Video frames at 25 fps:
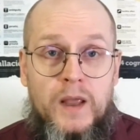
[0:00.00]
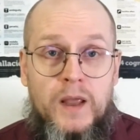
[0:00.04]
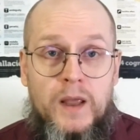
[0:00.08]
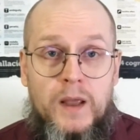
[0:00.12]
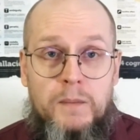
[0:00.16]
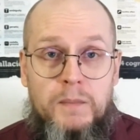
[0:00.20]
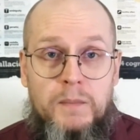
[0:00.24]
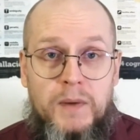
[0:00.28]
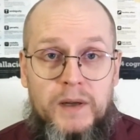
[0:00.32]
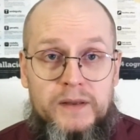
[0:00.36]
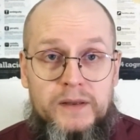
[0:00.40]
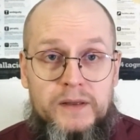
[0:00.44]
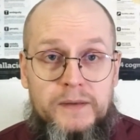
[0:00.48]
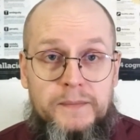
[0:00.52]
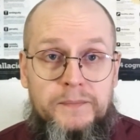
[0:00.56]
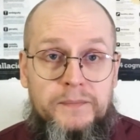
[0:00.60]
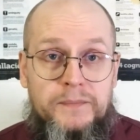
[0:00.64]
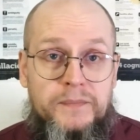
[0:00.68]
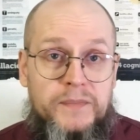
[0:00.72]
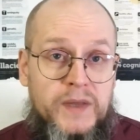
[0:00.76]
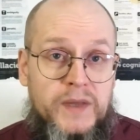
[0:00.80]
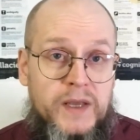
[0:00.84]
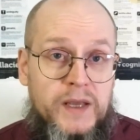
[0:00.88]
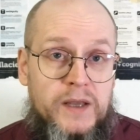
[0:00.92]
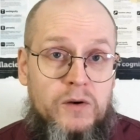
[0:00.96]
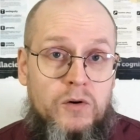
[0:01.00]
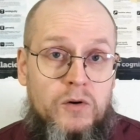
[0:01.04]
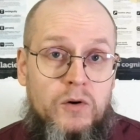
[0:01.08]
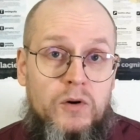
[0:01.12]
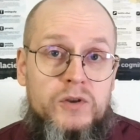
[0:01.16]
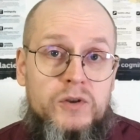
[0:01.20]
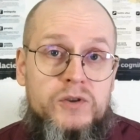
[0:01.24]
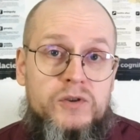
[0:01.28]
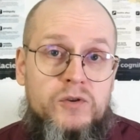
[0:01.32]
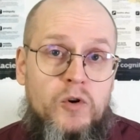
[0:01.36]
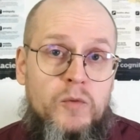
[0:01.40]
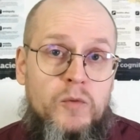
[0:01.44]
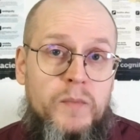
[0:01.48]
But they
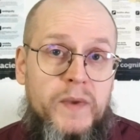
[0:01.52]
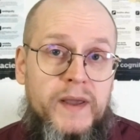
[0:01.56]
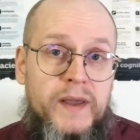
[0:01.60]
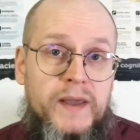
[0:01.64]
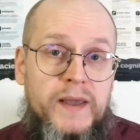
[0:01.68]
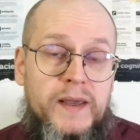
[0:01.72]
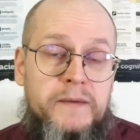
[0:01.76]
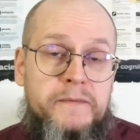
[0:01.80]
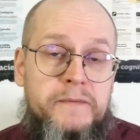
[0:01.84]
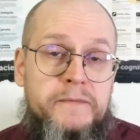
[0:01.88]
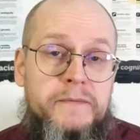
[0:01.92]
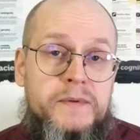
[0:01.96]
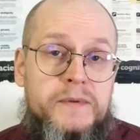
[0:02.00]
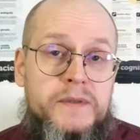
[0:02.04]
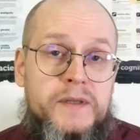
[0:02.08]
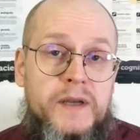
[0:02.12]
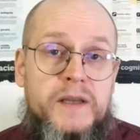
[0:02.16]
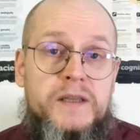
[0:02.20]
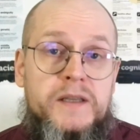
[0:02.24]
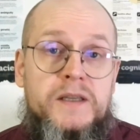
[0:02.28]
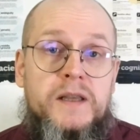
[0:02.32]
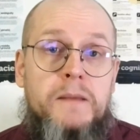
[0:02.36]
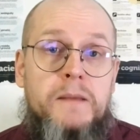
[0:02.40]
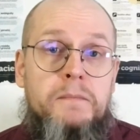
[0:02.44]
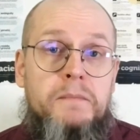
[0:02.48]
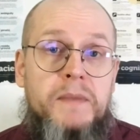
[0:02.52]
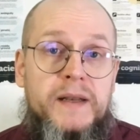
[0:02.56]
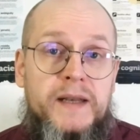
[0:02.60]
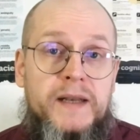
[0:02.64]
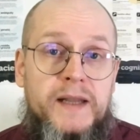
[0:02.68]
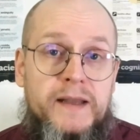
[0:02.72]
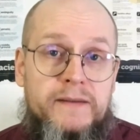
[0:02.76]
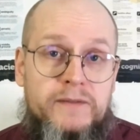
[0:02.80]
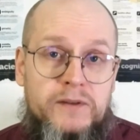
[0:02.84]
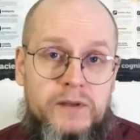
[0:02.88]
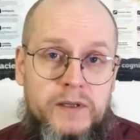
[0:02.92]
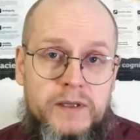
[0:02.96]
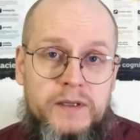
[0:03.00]
also may emphasize
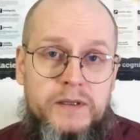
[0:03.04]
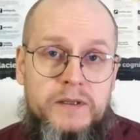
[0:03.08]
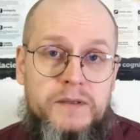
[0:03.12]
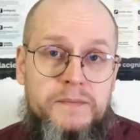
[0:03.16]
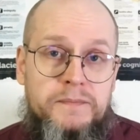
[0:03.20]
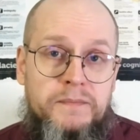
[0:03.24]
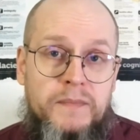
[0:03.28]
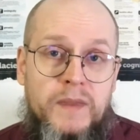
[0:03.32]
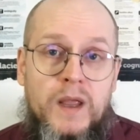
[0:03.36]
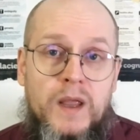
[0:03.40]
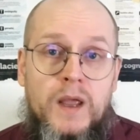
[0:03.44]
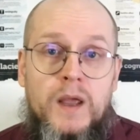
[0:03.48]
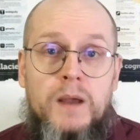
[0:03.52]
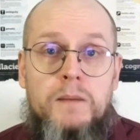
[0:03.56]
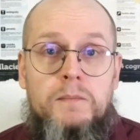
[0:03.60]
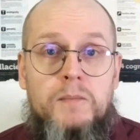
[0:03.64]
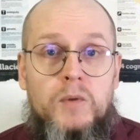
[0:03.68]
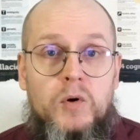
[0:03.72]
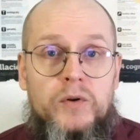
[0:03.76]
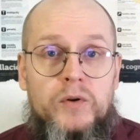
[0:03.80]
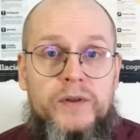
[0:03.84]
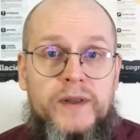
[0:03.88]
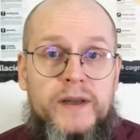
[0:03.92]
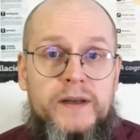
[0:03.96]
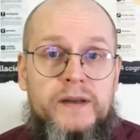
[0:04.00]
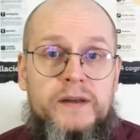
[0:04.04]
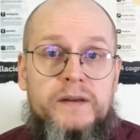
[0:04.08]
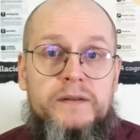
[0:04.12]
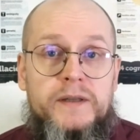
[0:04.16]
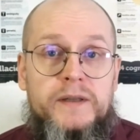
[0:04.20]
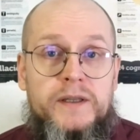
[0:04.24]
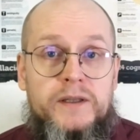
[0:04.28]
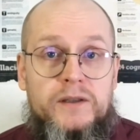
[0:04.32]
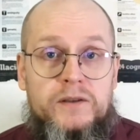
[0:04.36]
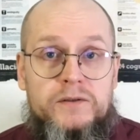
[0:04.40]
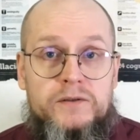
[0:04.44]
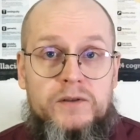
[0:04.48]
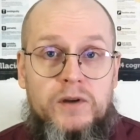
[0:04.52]
benevolence more than
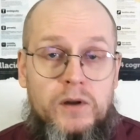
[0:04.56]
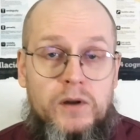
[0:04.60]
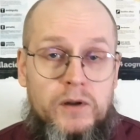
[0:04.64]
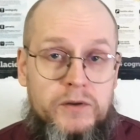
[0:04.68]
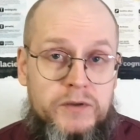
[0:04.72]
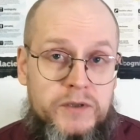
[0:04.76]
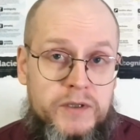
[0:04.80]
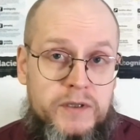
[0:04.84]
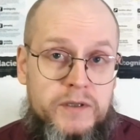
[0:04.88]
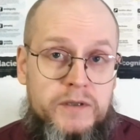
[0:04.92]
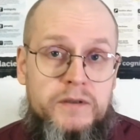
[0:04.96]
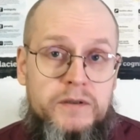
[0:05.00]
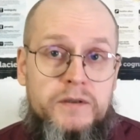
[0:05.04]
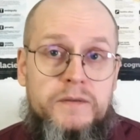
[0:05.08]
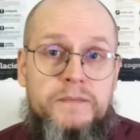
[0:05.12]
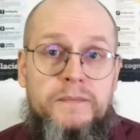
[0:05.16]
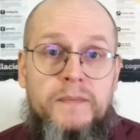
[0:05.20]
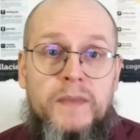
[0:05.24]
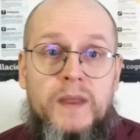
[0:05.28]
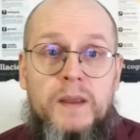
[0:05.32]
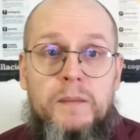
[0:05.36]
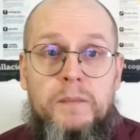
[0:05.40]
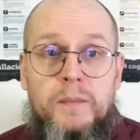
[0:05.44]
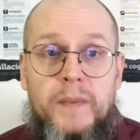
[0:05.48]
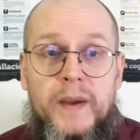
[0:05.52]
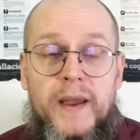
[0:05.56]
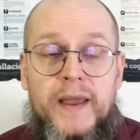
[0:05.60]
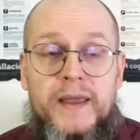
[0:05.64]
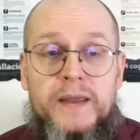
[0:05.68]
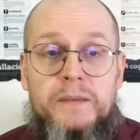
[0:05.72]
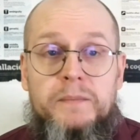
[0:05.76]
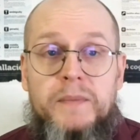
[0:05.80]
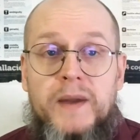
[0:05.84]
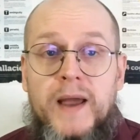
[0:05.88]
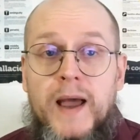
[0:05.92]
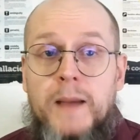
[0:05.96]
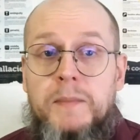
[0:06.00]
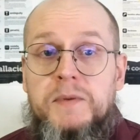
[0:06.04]
deontologists, paying
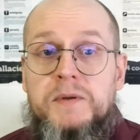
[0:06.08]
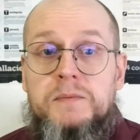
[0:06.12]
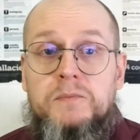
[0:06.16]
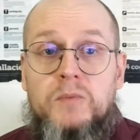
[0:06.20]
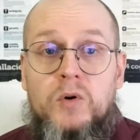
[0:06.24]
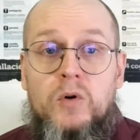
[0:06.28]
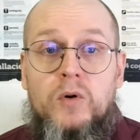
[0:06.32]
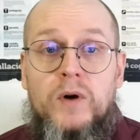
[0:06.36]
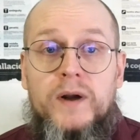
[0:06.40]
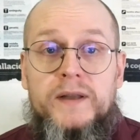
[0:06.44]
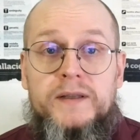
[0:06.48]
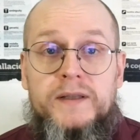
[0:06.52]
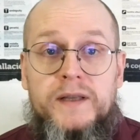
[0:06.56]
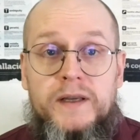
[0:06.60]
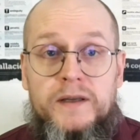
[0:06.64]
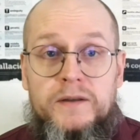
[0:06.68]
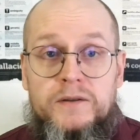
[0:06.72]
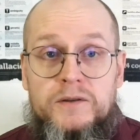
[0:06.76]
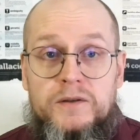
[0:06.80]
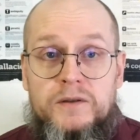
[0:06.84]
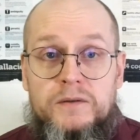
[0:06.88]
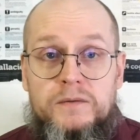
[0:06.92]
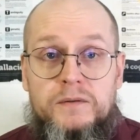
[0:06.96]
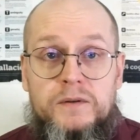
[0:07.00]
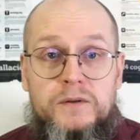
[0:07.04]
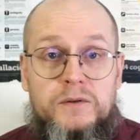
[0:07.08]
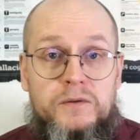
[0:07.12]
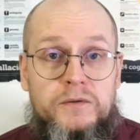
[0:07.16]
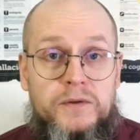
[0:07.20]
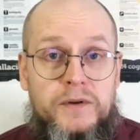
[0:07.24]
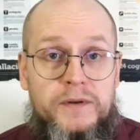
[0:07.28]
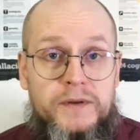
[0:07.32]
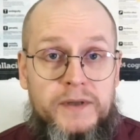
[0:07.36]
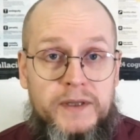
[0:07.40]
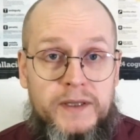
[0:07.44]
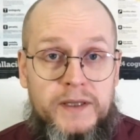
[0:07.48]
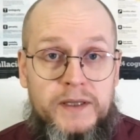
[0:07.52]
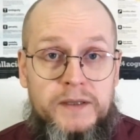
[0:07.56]
perhaps more attention to the
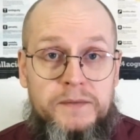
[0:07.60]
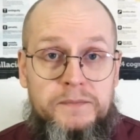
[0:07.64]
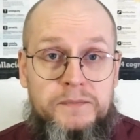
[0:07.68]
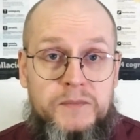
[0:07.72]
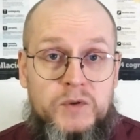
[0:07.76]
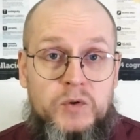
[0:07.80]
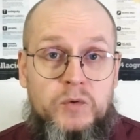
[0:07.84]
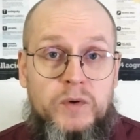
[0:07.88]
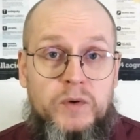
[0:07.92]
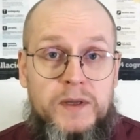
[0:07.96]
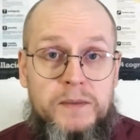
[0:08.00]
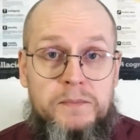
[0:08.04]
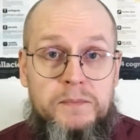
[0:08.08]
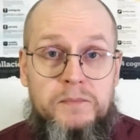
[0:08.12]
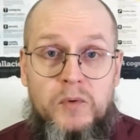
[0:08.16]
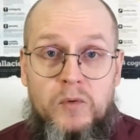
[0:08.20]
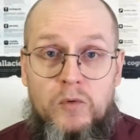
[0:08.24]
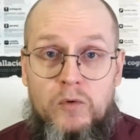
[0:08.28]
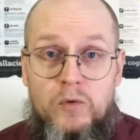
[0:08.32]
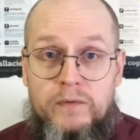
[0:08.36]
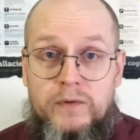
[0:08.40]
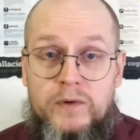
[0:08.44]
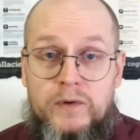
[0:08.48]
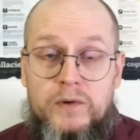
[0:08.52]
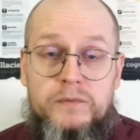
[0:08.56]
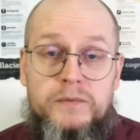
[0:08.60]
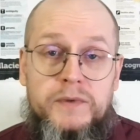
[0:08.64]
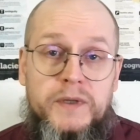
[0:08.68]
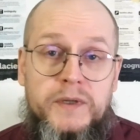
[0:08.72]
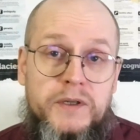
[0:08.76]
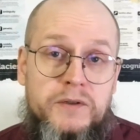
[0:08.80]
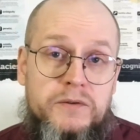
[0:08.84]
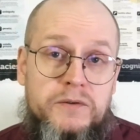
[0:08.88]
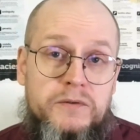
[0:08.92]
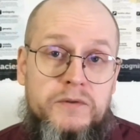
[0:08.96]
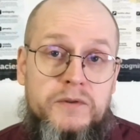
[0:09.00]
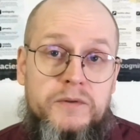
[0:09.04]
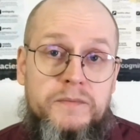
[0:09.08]
need to improve
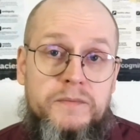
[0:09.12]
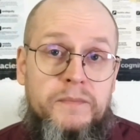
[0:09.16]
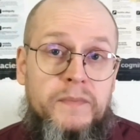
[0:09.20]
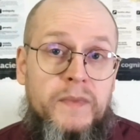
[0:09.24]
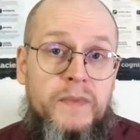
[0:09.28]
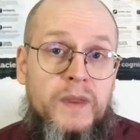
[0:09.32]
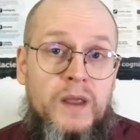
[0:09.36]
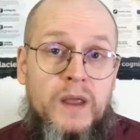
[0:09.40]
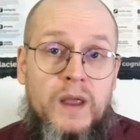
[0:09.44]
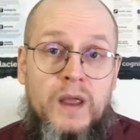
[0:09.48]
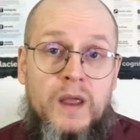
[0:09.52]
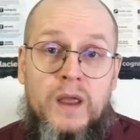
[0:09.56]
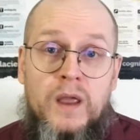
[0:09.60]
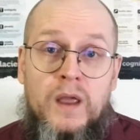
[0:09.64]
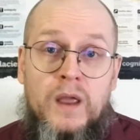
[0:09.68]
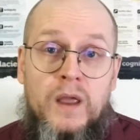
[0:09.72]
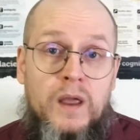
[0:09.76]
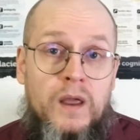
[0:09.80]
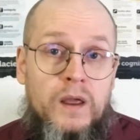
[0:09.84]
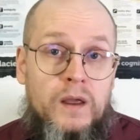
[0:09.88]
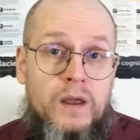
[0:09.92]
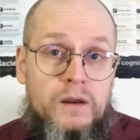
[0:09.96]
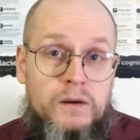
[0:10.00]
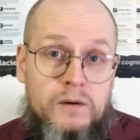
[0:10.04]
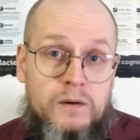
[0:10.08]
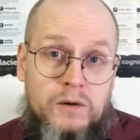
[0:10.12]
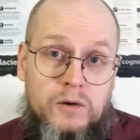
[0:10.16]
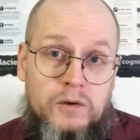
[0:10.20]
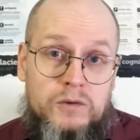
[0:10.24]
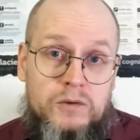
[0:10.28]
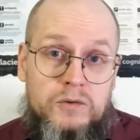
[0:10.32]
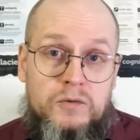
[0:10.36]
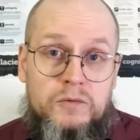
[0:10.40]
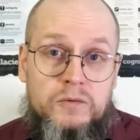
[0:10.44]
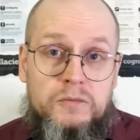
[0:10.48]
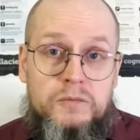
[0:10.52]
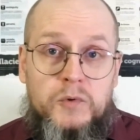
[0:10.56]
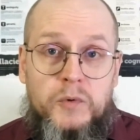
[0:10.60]
conditions or
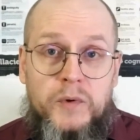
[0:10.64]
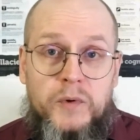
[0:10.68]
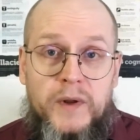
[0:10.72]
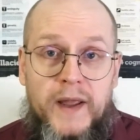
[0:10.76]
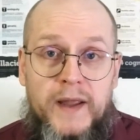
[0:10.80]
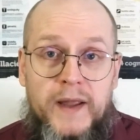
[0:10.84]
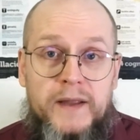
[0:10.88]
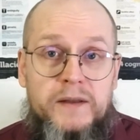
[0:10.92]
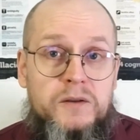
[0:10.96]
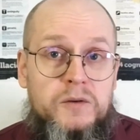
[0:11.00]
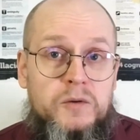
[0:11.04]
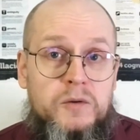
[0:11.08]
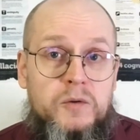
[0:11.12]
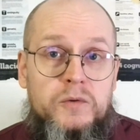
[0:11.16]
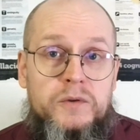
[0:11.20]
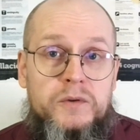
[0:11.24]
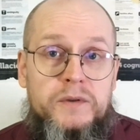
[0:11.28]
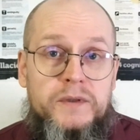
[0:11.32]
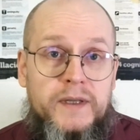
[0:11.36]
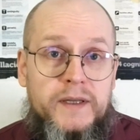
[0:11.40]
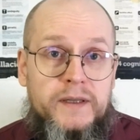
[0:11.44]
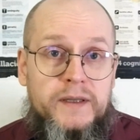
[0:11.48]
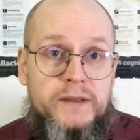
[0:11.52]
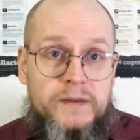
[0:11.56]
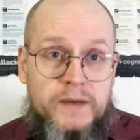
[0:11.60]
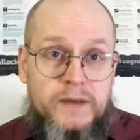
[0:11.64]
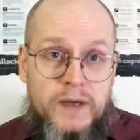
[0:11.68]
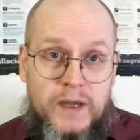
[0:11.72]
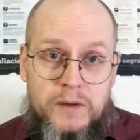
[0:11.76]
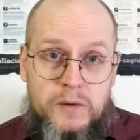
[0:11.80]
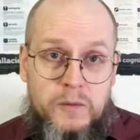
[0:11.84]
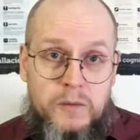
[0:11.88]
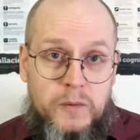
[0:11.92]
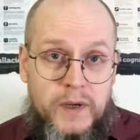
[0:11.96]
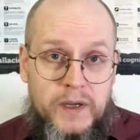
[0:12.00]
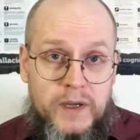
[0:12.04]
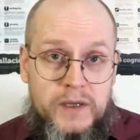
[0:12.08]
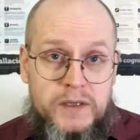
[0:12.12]
to create good in other
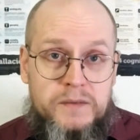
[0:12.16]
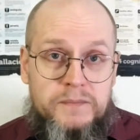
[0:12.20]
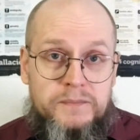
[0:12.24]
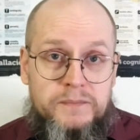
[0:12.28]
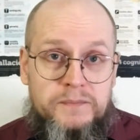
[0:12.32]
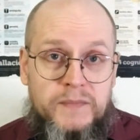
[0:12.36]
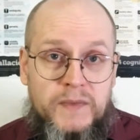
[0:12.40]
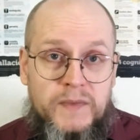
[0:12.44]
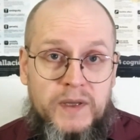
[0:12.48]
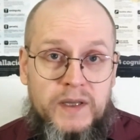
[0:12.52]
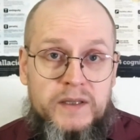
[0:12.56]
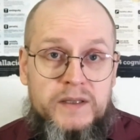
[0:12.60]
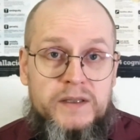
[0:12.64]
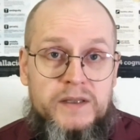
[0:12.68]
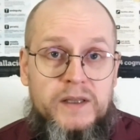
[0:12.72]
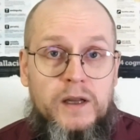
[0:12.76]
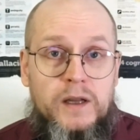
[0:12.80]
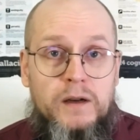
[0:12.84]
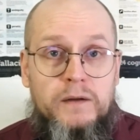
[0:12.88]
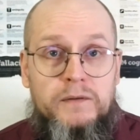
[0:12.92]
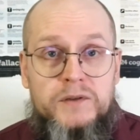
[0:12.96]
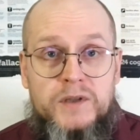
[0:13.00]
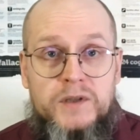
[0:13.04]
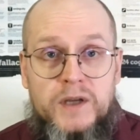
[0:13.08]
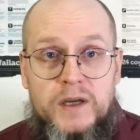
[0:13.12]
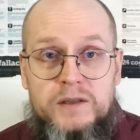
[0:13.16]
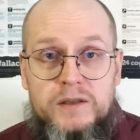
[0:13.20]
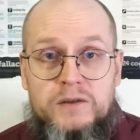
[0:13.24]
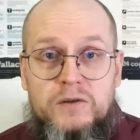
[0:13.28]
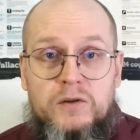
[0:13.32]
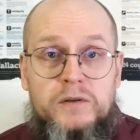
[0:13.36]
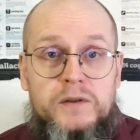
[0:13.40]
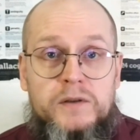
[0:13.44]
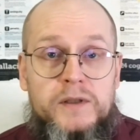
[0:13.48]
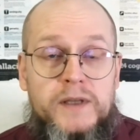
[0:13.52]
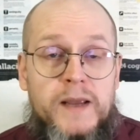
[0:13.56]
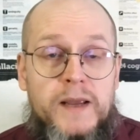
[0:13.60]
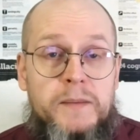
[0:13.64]
ways, instead of just
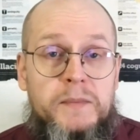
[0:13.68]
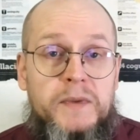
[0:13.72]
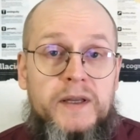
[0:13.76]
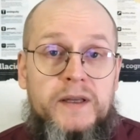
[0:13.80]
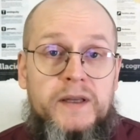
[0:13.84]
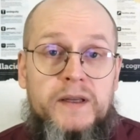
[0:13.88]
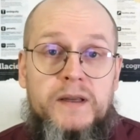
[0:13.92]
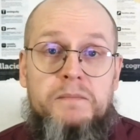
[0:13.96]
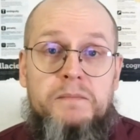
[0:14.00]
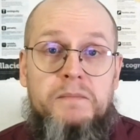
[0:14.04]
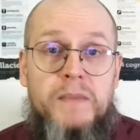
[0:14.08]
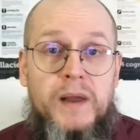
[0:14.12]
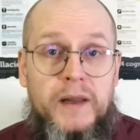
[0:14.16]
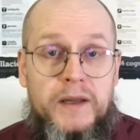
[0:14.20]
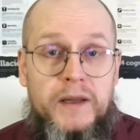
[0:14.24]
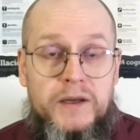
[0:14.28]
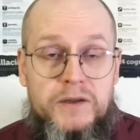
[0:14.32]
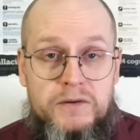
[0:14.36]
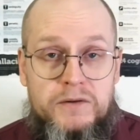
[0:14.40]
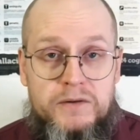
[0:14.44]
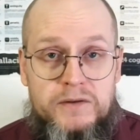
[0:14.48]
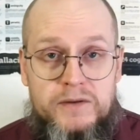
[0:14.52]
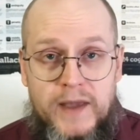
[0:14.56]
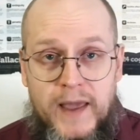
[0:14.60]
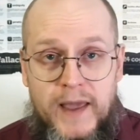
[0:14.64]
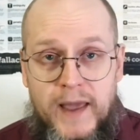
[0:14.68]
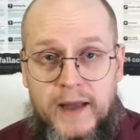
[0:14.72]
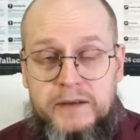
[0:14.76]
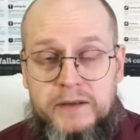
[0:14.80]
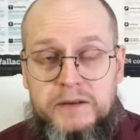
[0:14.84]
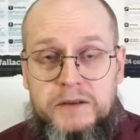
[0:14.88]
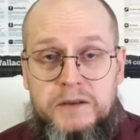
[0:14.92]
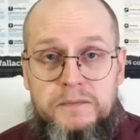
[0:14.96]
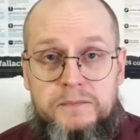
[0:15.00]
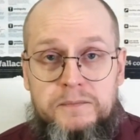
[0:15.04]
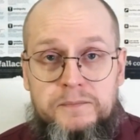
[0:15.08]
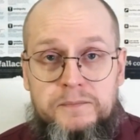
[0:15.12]
condemning malicious acts.